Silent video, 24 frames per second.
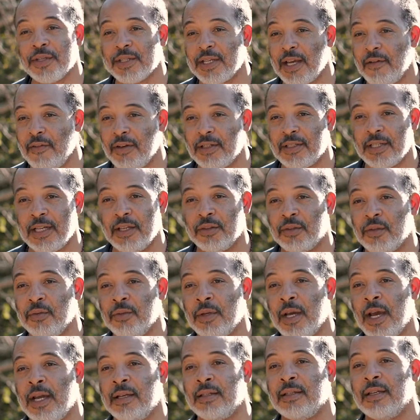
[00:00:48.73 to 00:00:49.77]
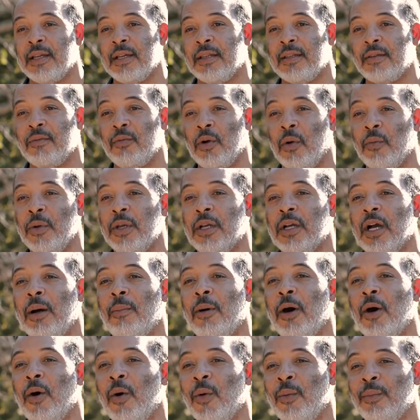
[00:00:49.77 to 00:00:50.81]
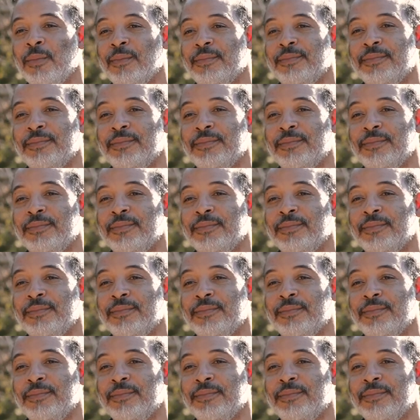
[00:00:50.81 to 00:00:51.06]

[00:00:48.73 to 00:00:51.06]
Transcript: 17th through 19th, where we come home,